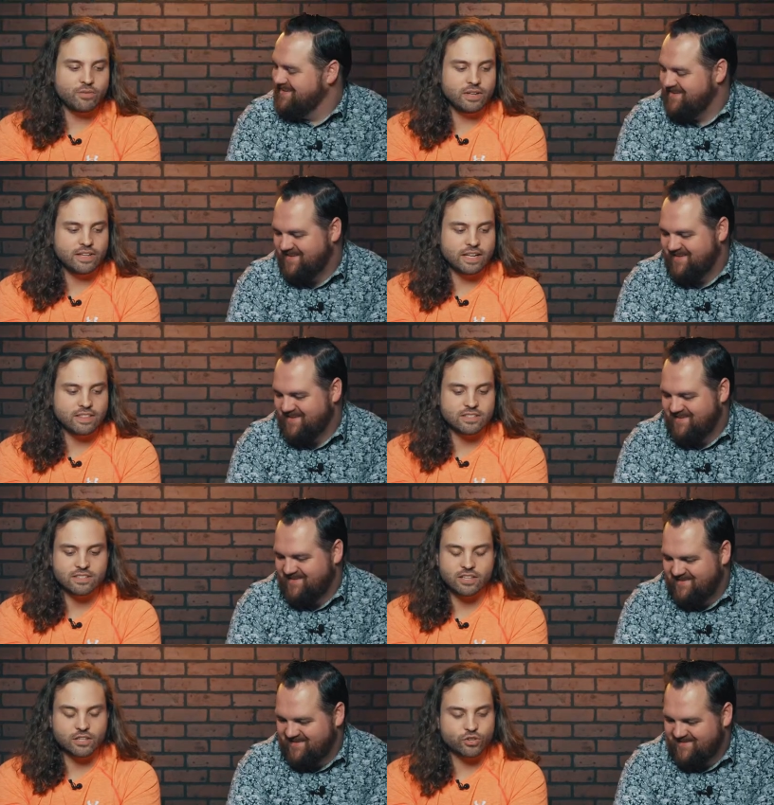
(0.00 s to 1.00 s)
Speaker 1: really like this.
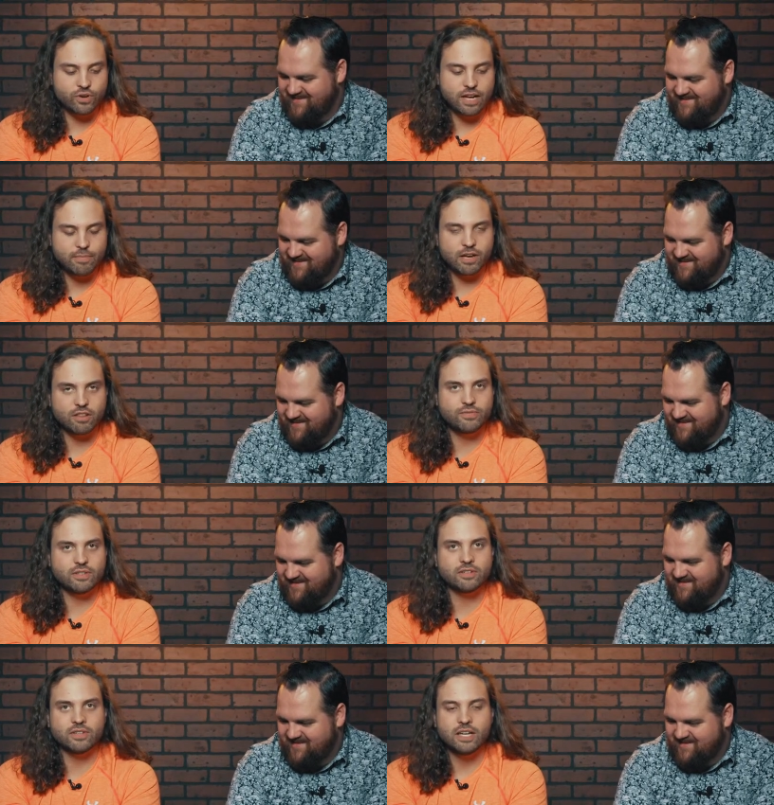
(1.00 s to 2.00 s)
The great
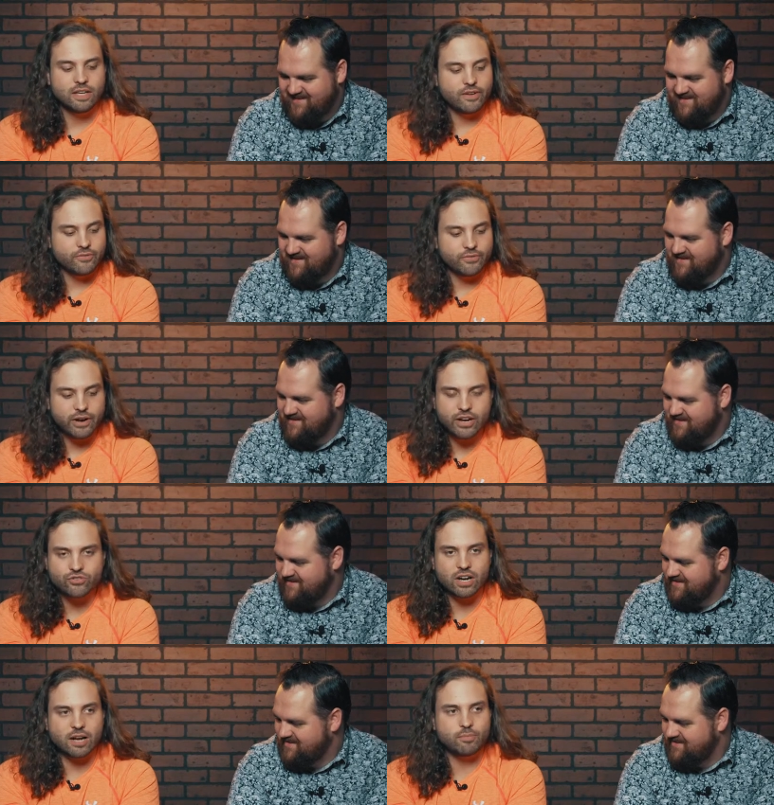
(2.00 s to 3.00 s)
mouthfeel, very
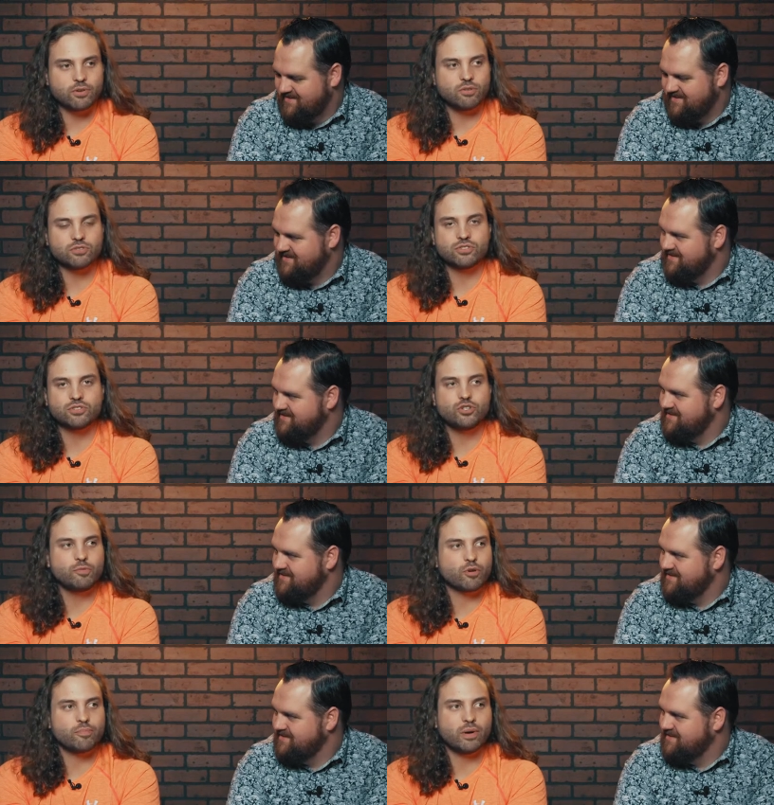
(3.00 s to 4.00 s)
tropical,
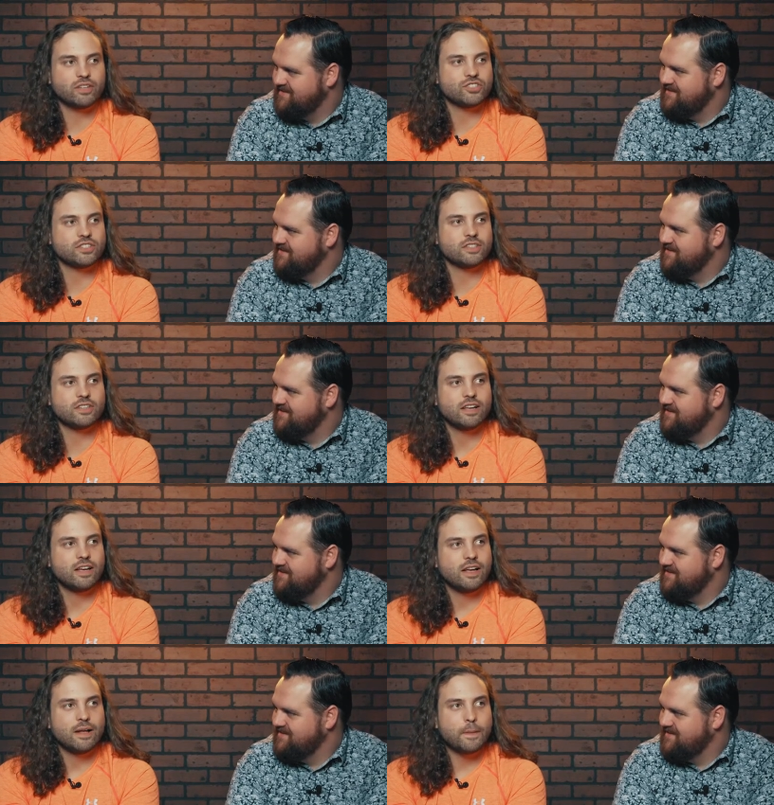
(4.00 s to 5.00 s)
super pungent.
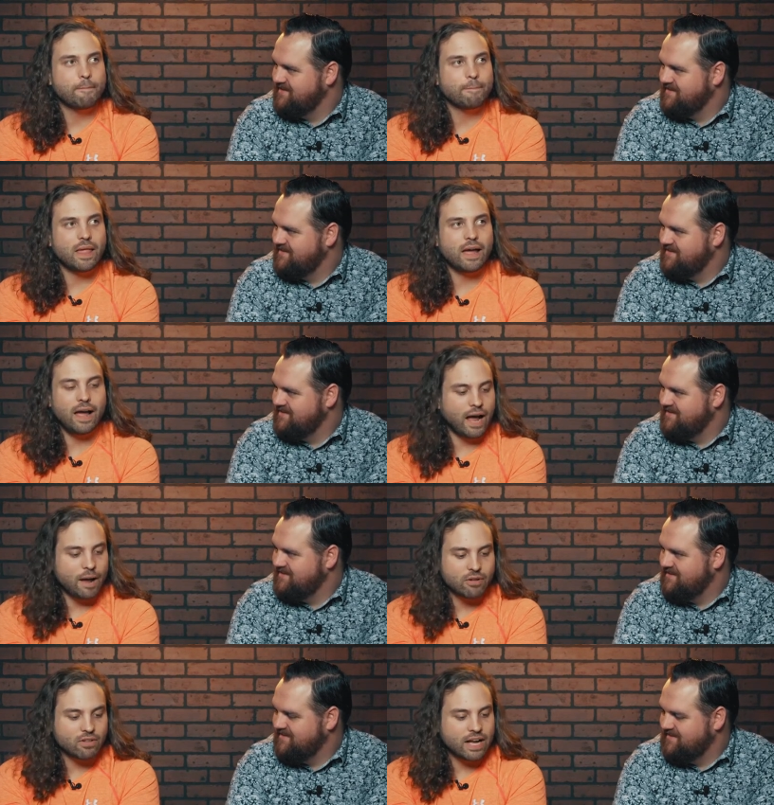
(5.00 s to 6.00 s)

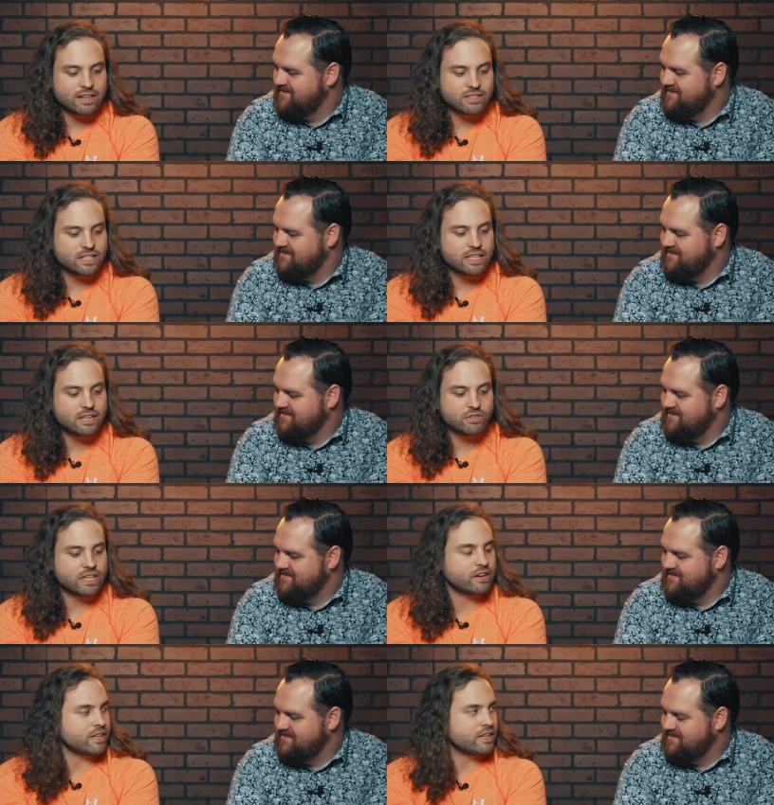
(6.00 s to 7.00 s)
I'm glad to see that it was
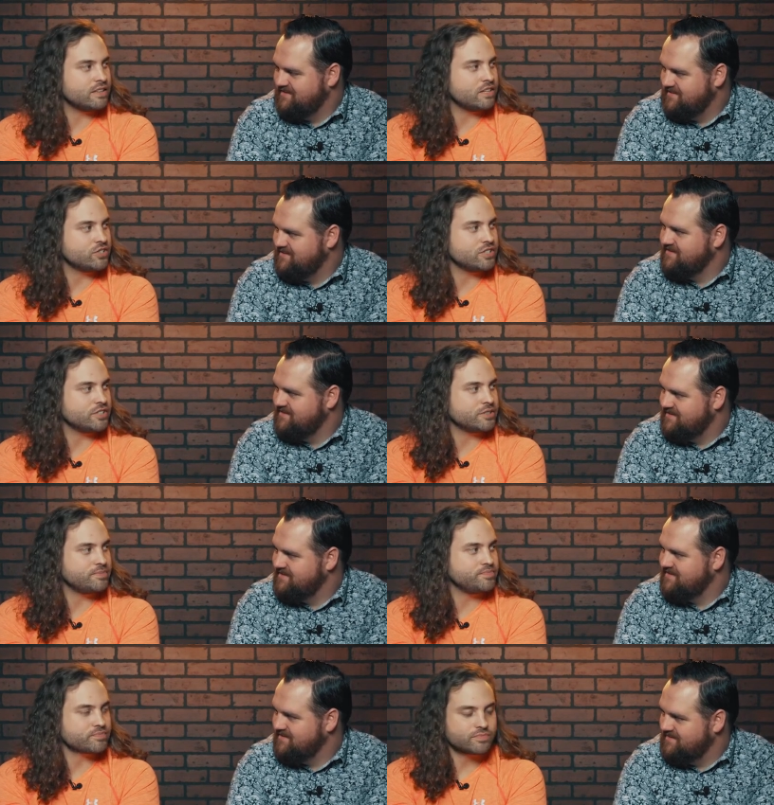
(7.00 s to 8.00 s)
out again this year
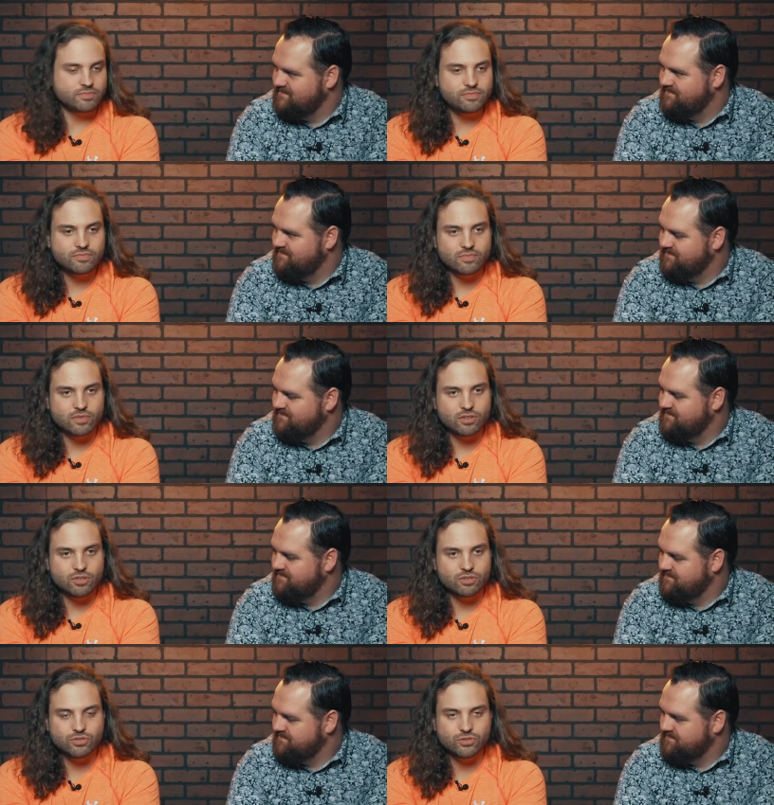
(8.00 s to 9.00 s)

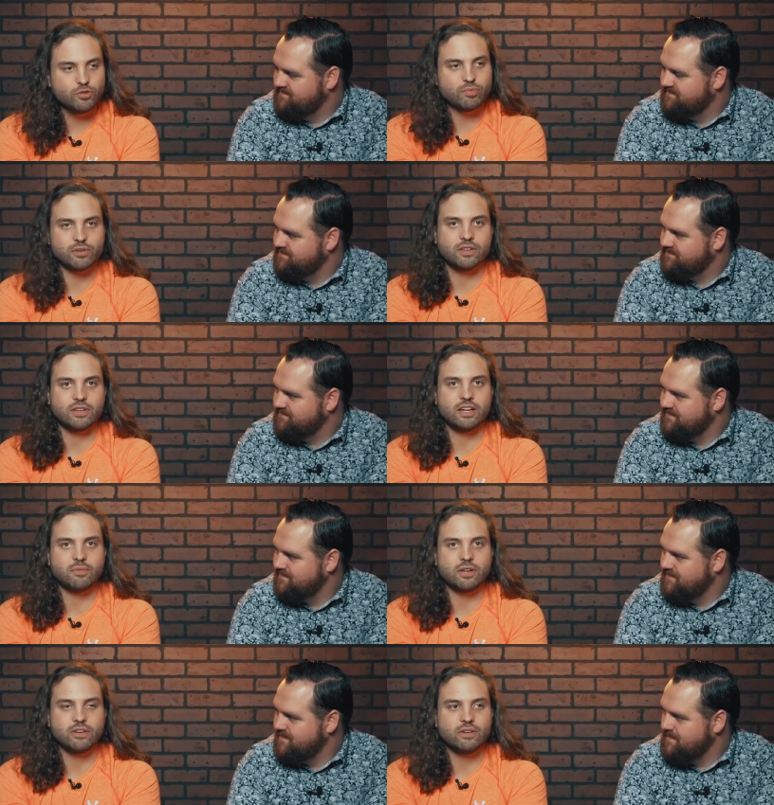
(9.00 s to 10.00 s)
super good. I'm
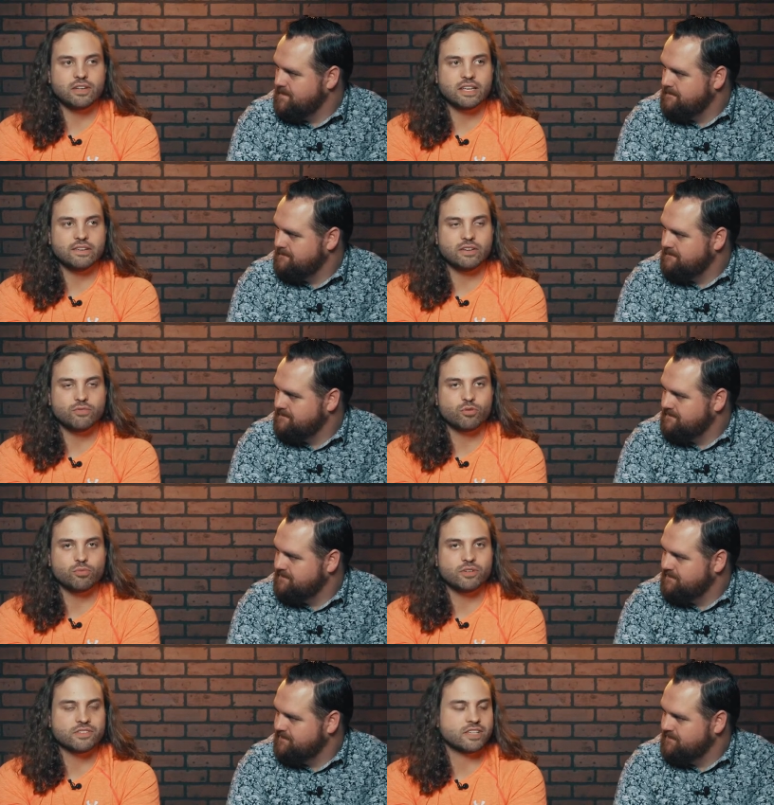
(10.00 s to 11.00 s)
gonna go ahead and give it a
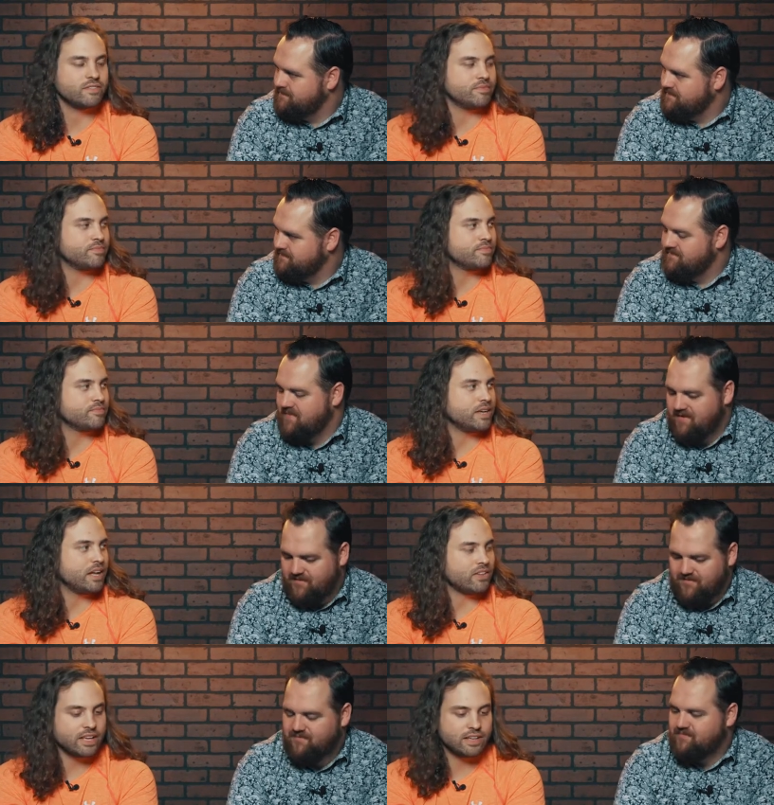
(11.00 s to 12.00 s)
4.7. I
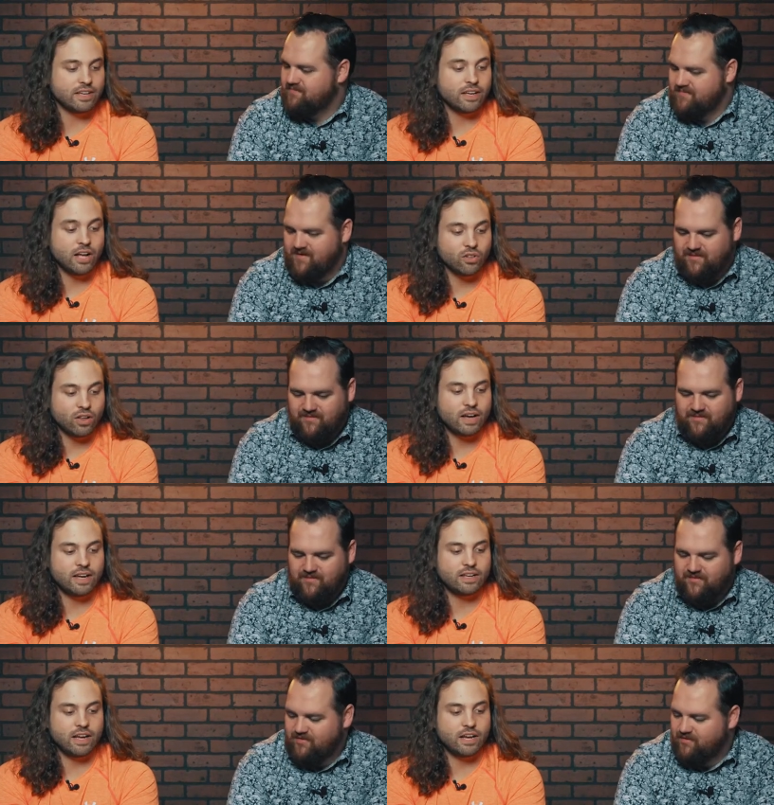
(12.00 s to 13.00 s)
like it a lot.
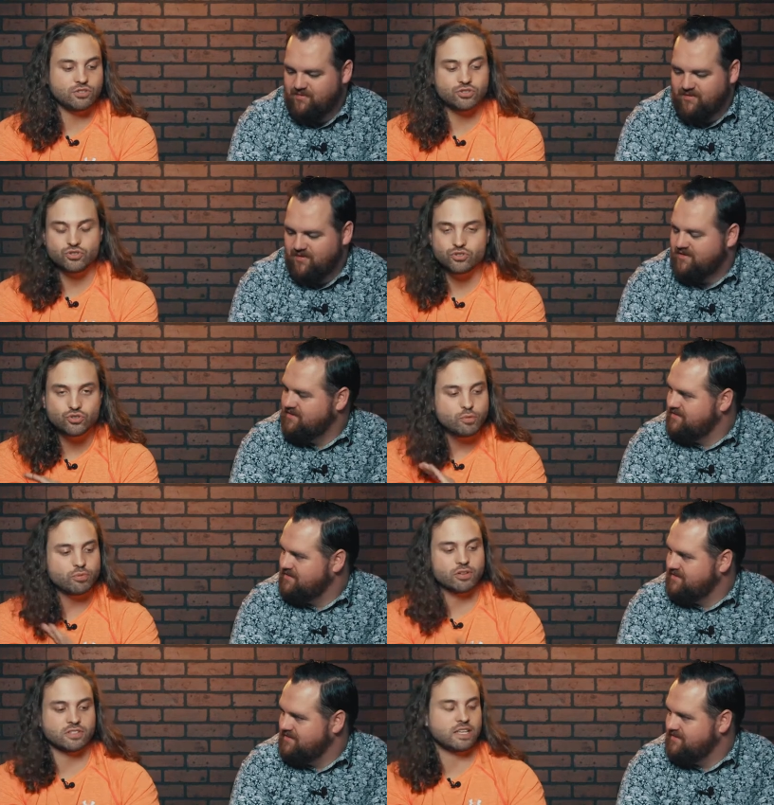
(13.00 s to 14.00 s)
I was
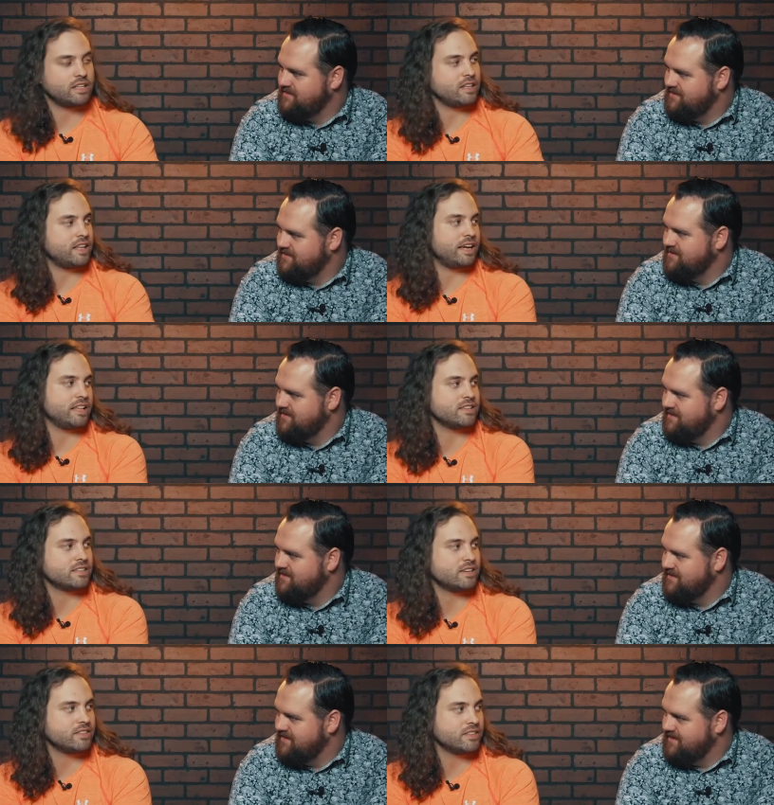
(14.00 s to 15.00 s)
super excited that they had this
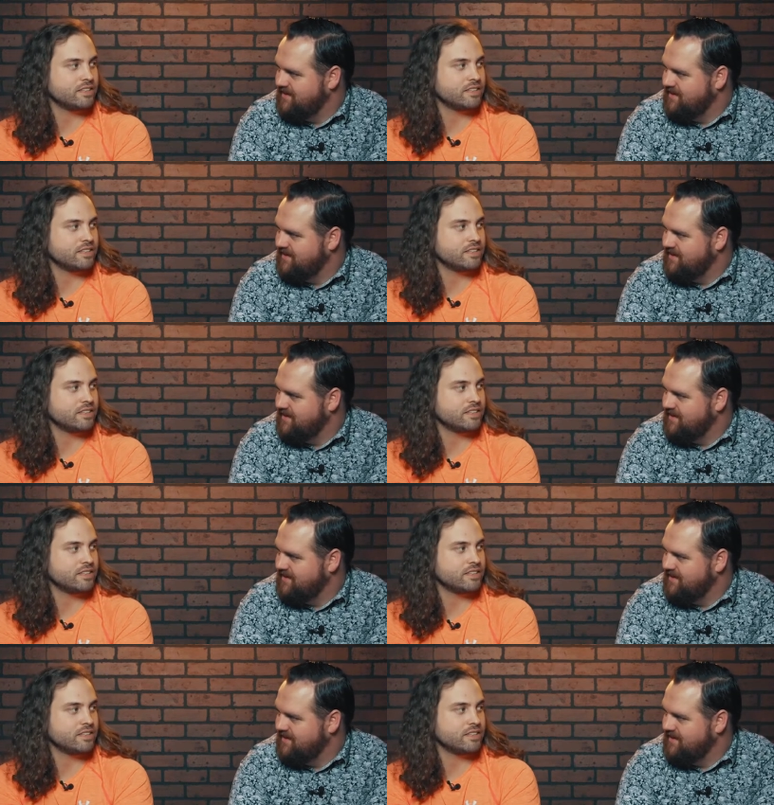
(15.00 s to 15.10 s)
out there.